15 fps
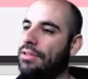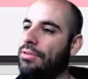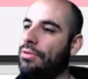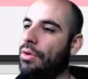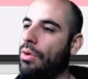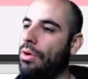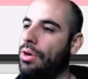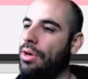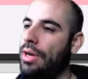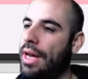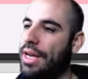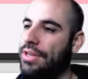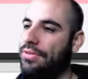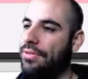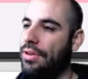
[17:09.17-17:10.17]
of order
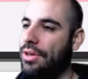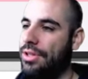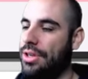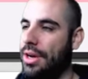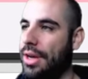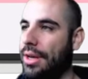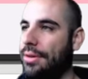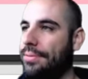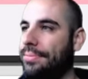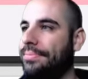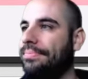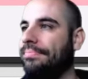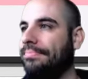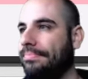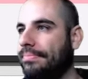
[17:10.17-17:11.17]
dash first on it.
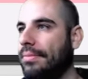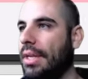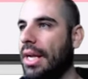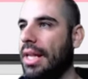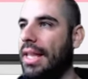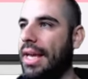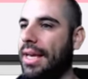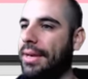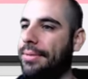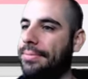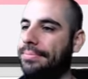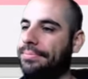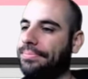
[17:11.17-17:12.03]
I like it.